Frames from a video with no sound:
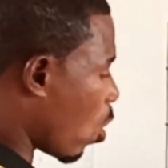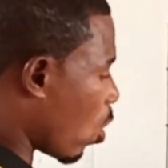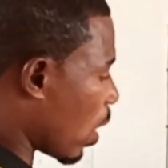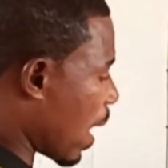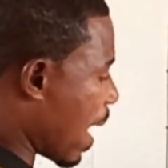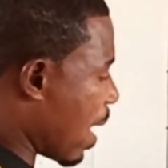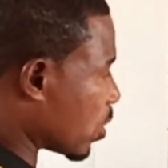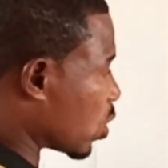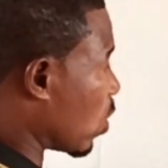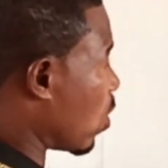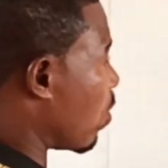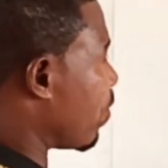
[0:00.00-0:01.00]
all
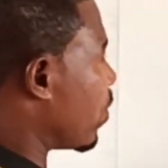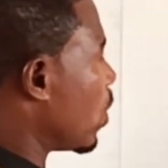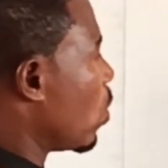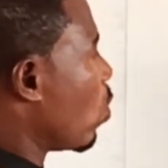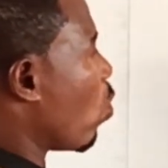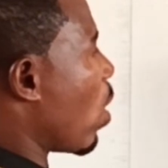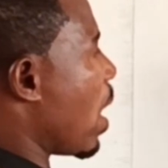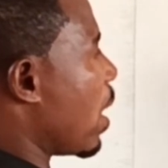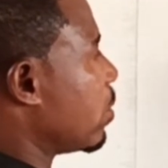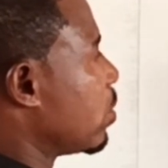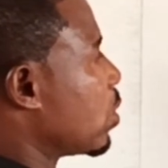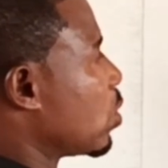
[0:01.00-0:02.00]
out of
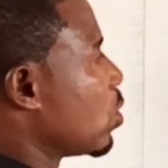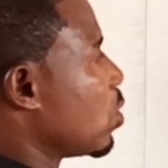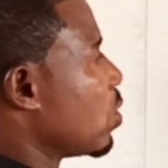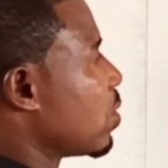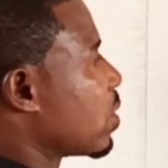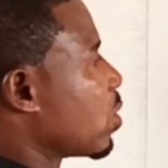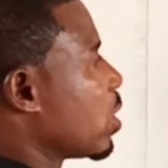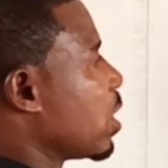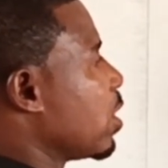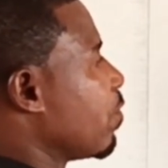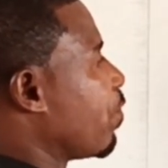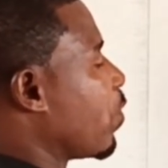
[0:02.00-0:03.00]
1, 2,
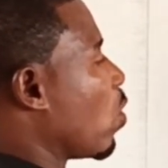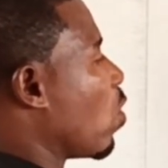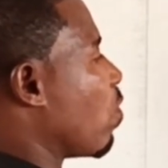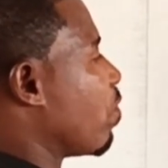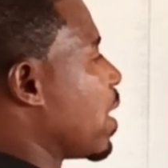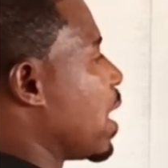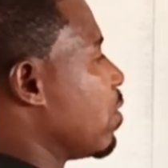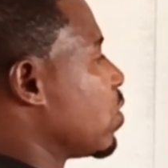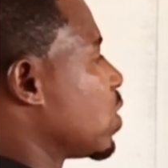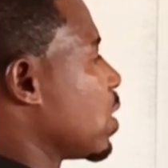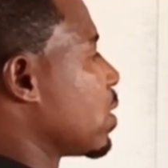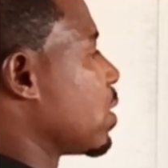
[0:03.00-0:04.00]
3, 4,
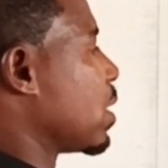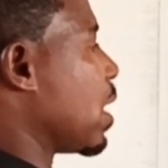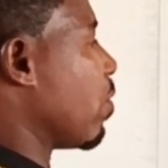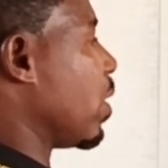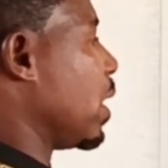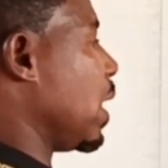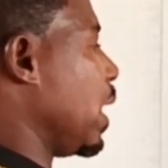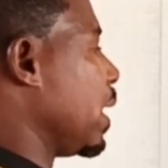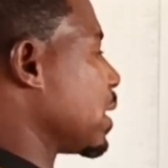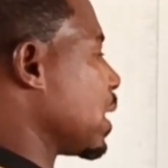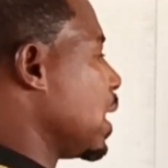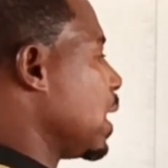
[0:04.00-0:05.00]
5, 6,
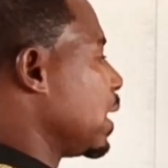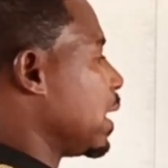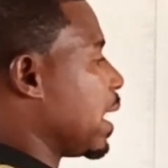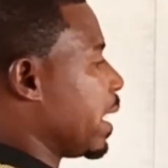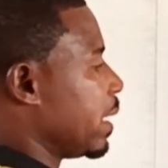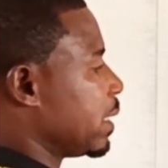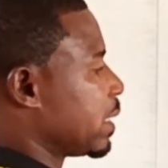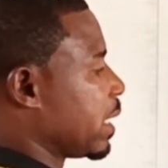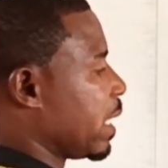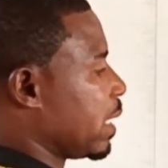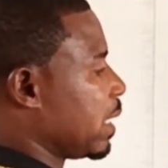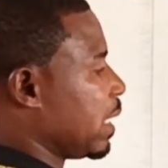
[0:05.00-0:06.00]
7, 8,
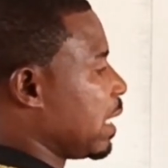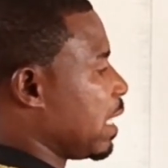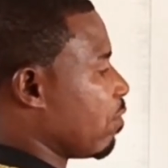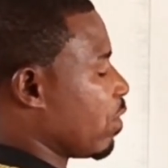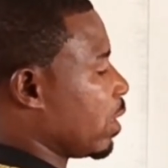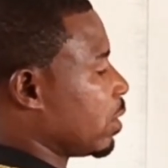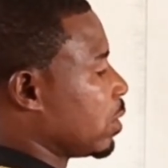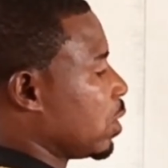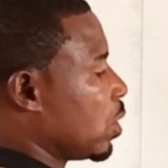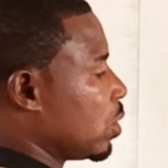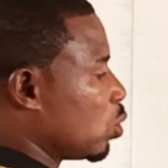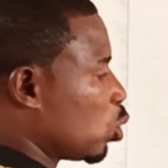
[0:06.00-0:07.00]
9, 10,
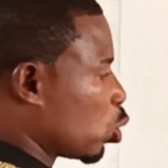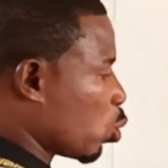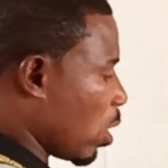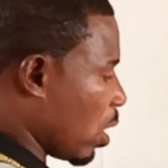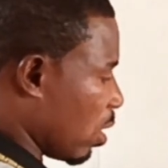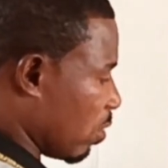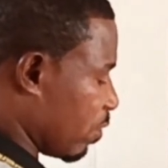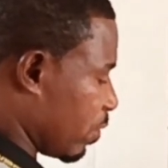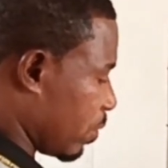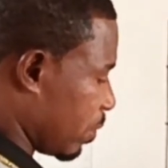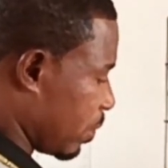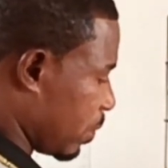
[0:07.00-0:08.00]
11,
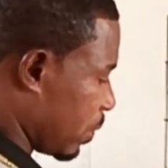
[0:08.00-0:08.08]
12.